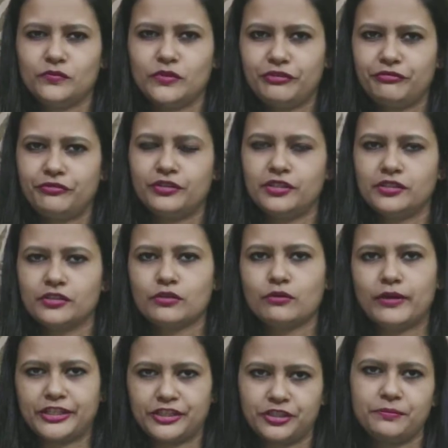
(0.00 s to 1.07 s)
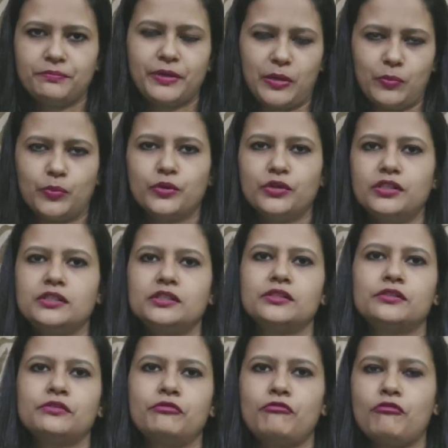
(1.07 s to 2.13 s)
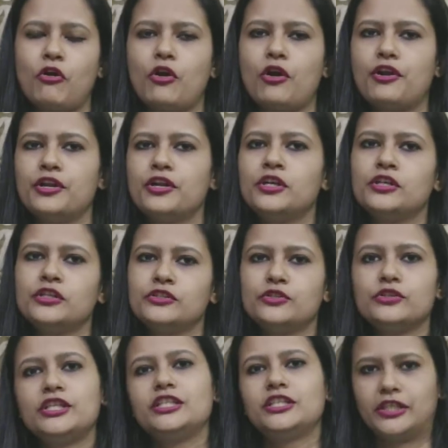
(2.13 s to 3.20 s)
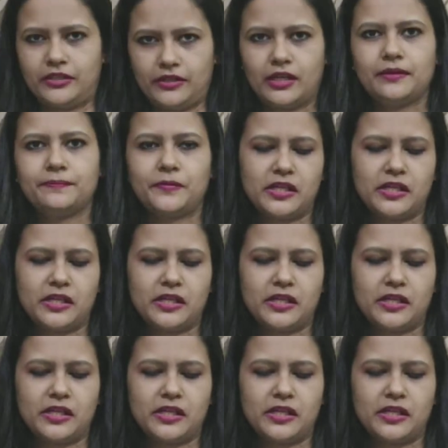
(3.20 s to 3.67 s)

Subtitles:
different question papers for judiciary.